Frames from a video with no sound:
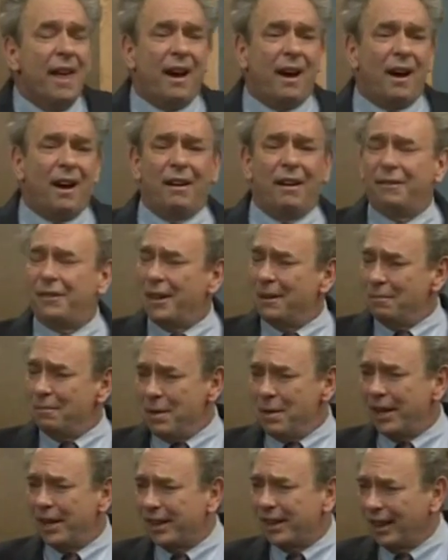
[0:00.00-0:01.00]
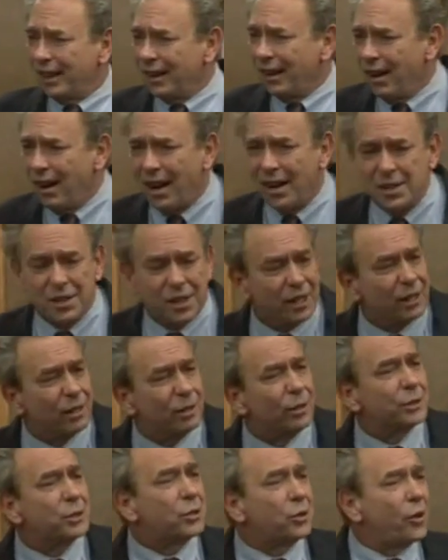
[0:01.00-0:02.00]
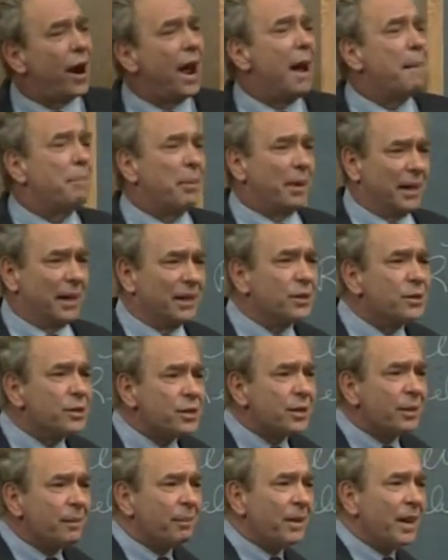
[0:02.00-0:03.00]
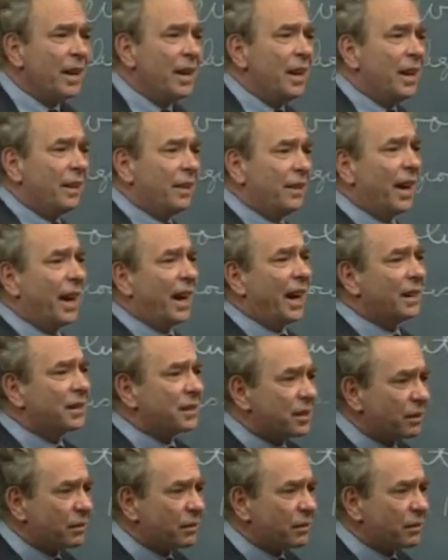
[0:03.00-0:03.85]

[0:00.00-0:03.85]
of the mythological trappings that